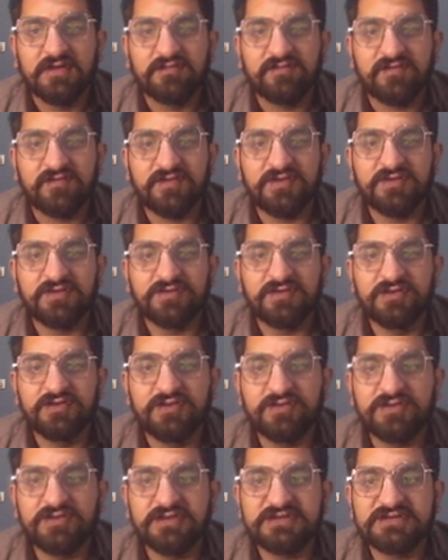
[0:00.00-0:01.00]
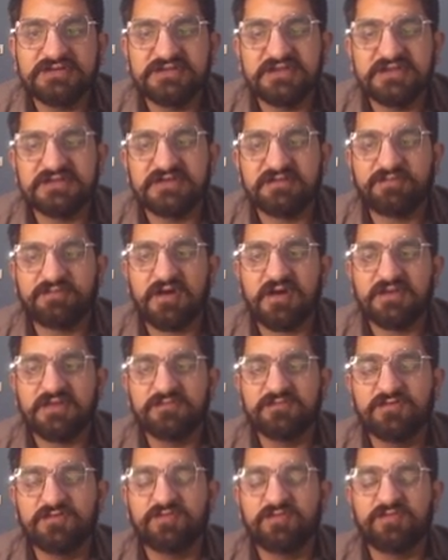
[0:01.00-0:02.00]
You look, it's just a pawn
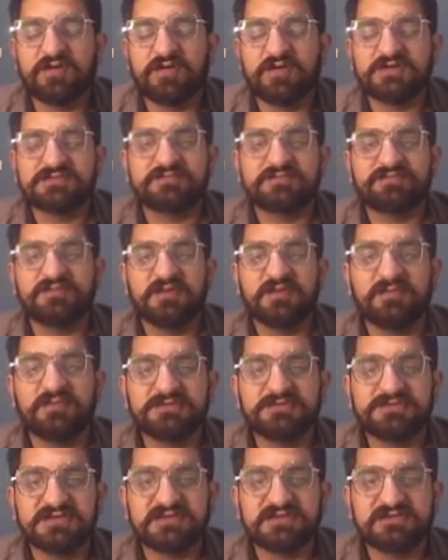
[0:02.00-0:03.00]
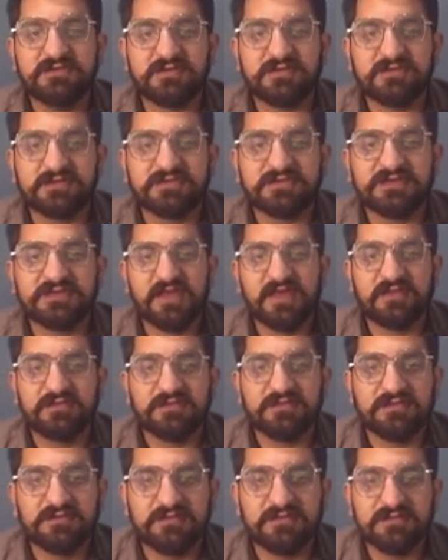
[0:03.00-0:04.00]
move, but people just don't
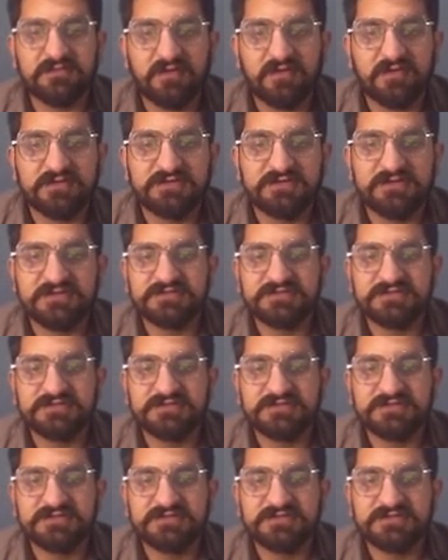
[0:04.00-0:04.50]
just